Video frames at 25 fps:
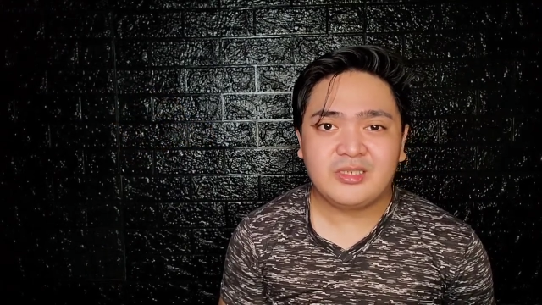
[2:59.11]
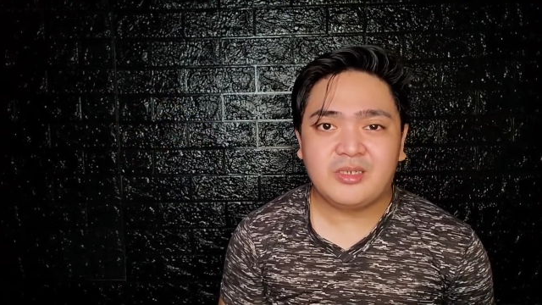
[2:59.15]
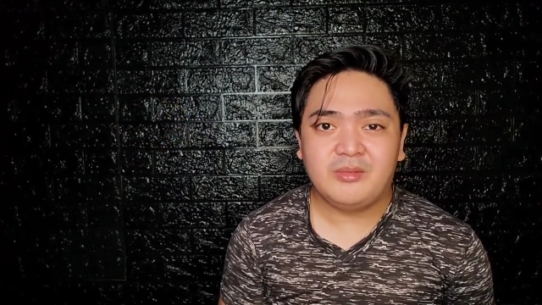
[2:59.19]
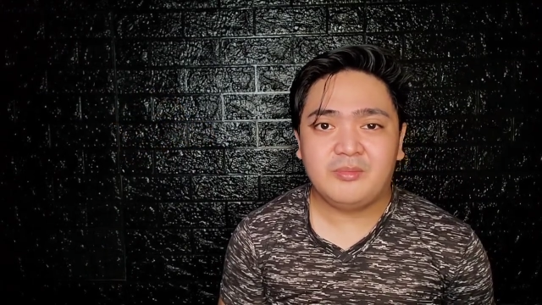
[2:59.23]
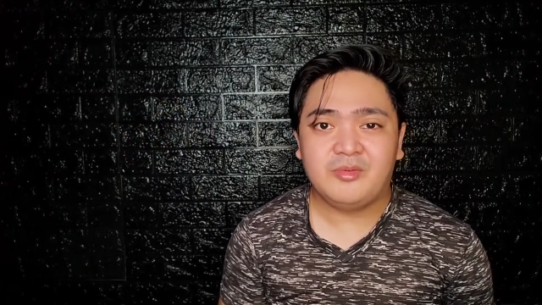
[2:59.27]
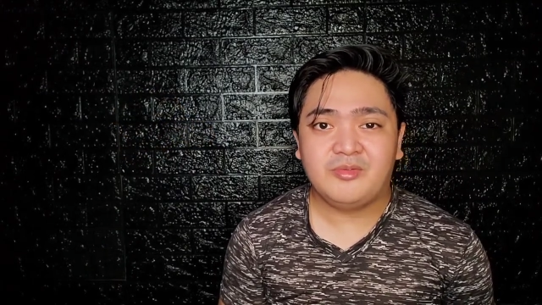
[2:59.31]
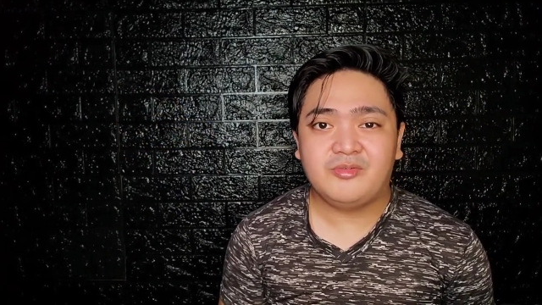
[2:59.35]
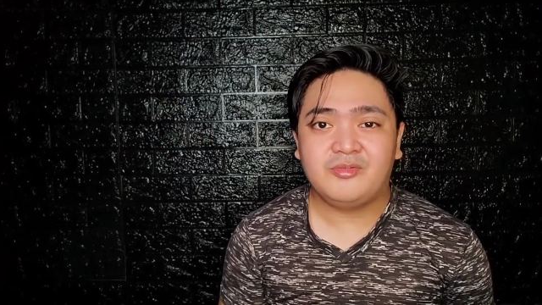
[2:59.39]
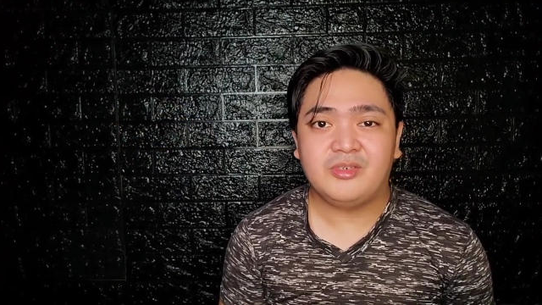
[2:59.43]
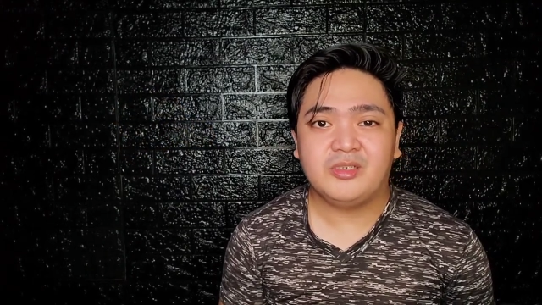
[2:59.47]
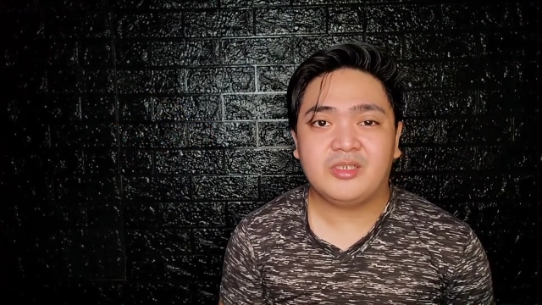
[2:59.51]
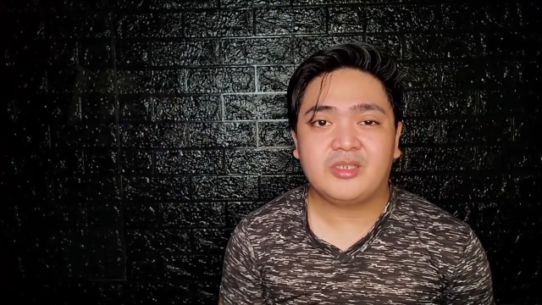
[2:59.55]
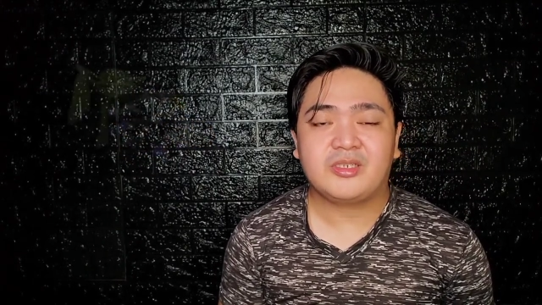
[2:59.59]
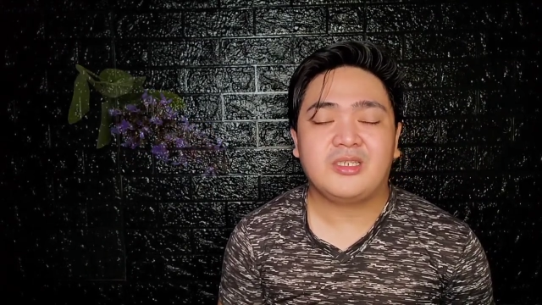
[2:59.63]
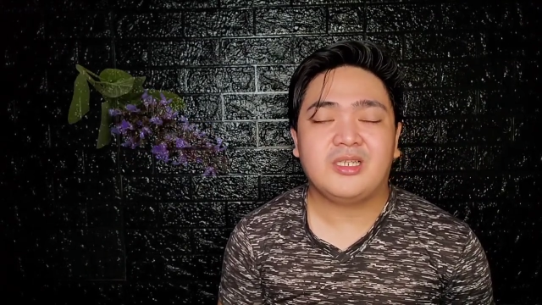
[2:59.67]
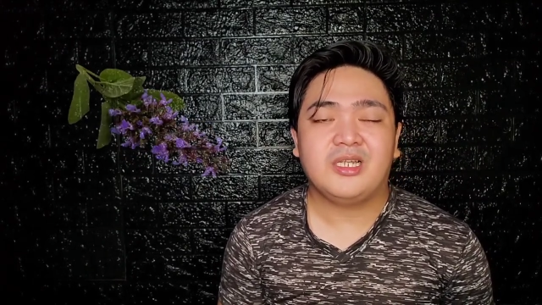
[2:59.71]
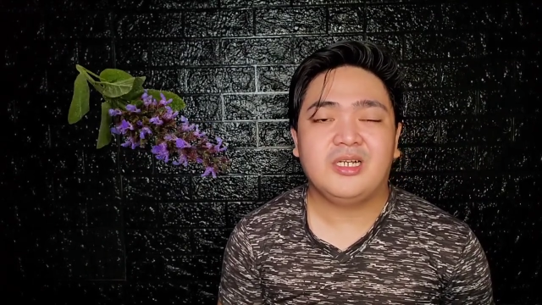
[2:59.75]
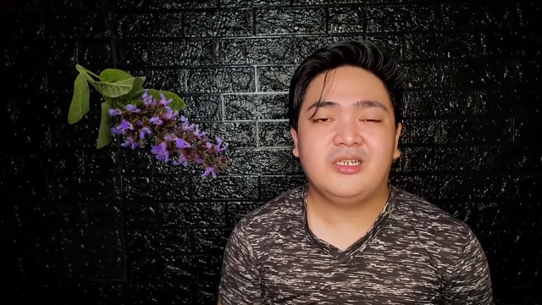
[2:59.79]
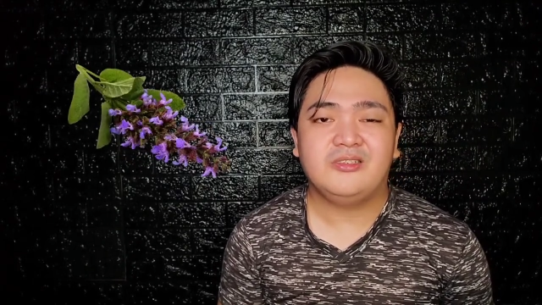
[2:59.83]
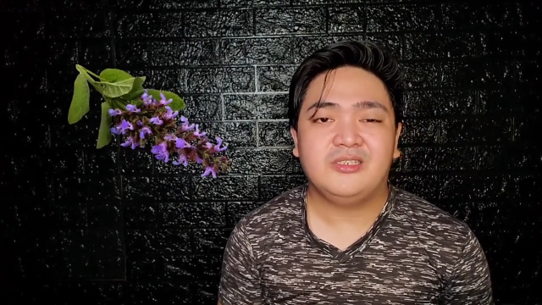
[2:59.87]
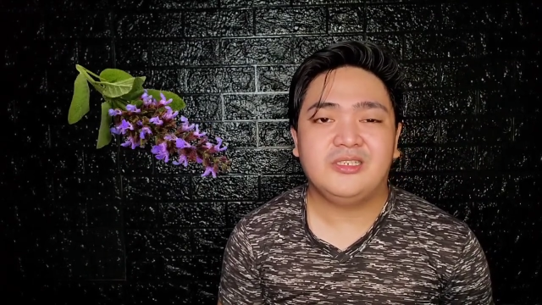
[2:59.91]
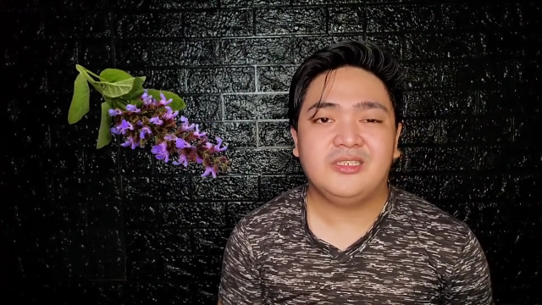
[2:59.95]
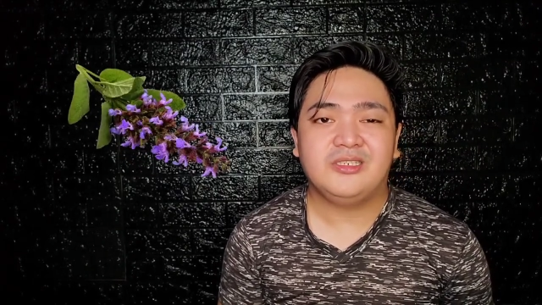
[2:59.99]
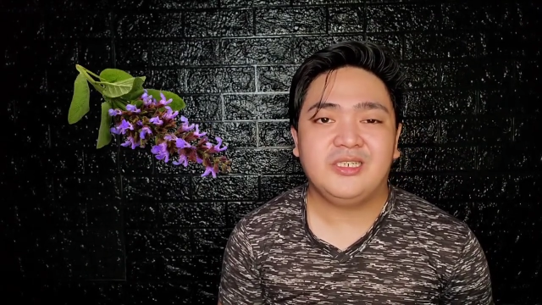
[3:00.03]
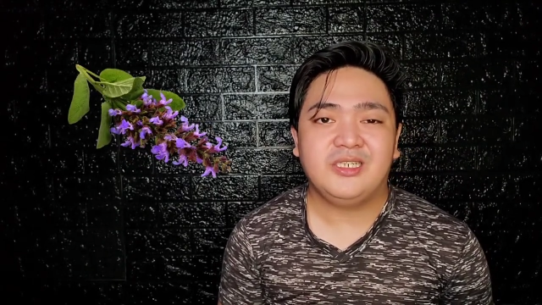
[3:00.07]
coming from the
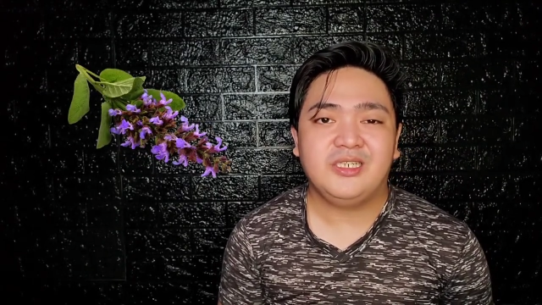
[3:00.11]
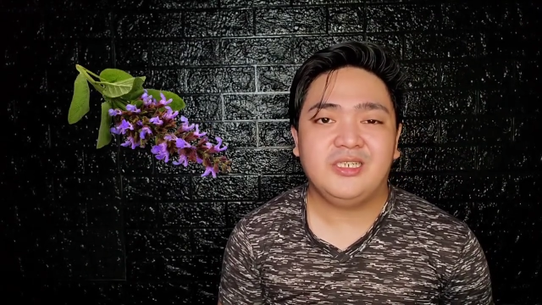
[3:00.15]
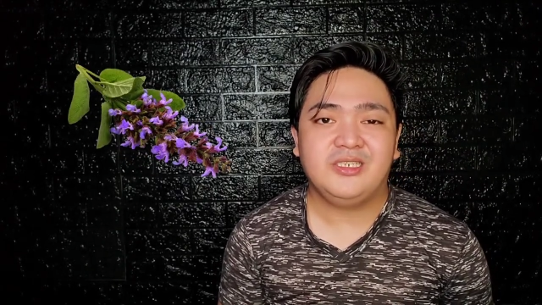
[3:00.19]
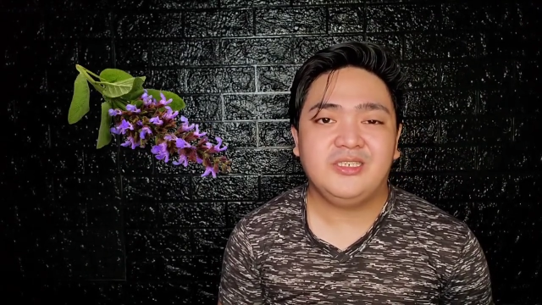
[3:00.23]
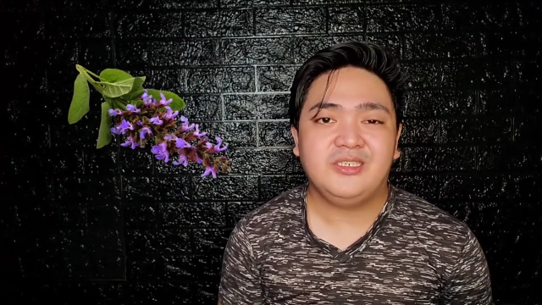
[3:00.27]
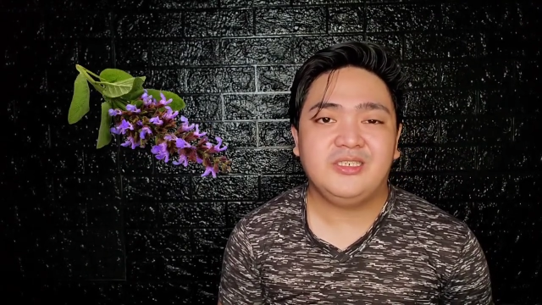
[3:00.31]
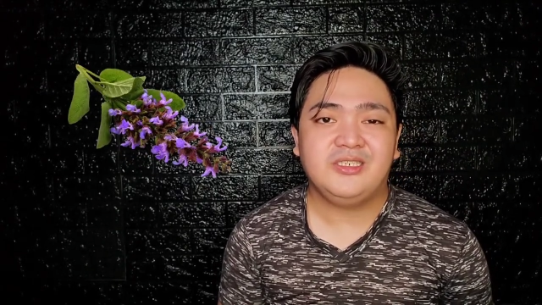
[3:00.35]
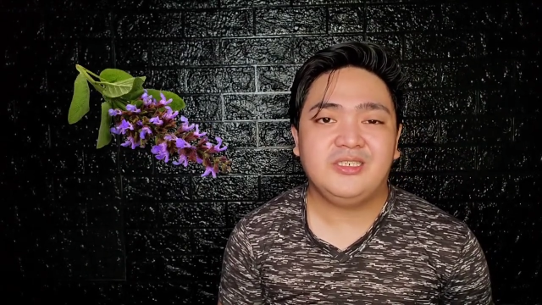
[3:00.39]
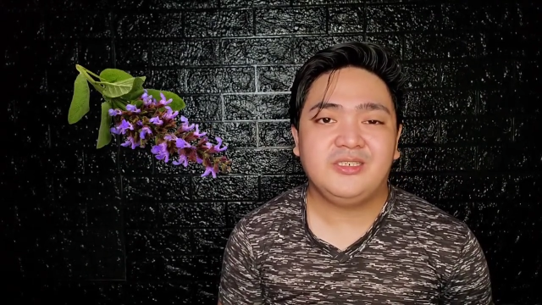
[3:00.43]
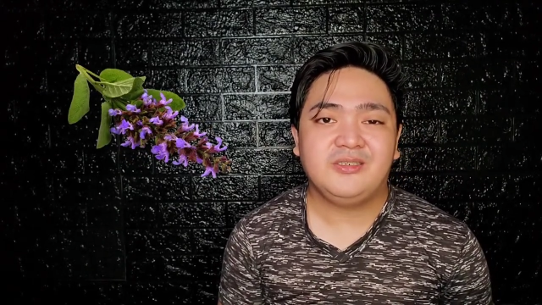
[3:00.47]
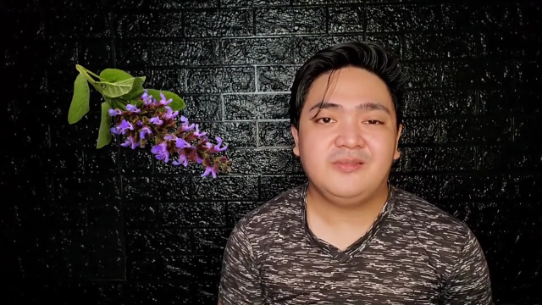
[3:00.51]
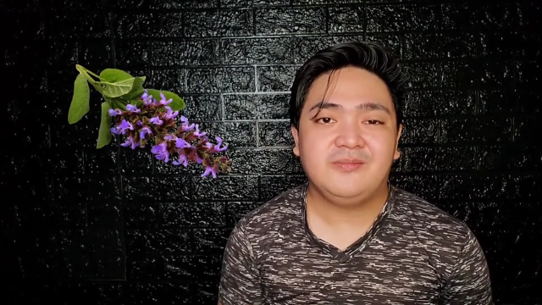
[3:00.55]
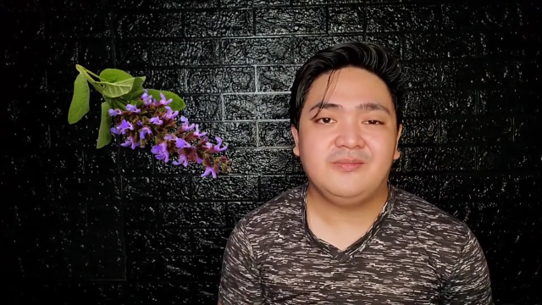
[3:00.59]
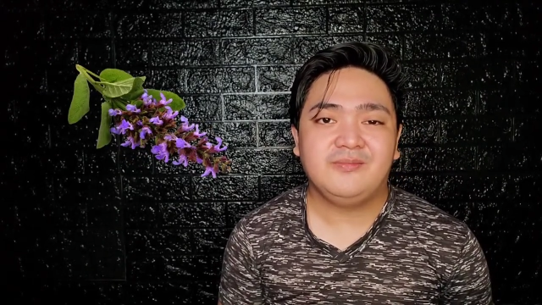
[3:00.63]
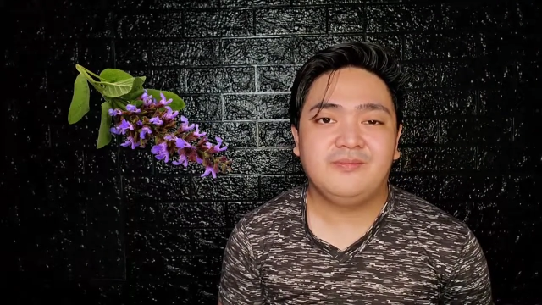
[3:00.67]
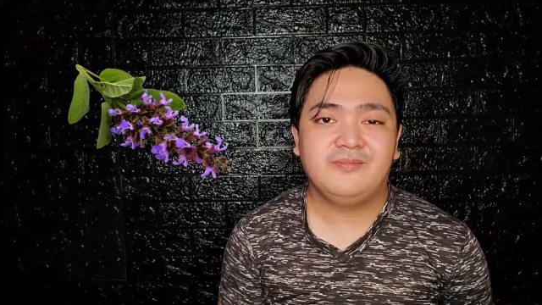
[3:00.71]
clary sage.